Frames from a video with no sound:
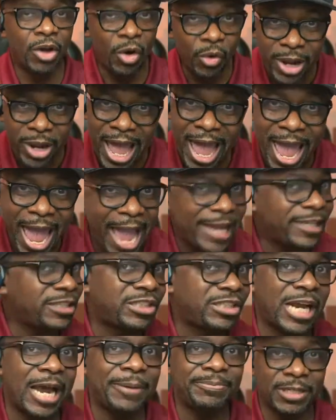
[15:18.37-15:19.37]
Go to
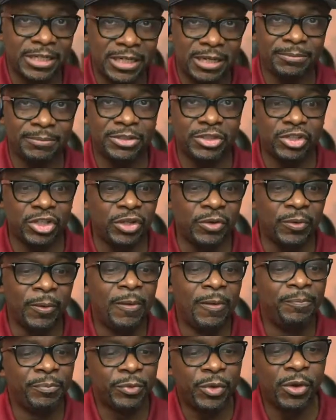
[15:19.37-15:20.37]
Acts chapter number two.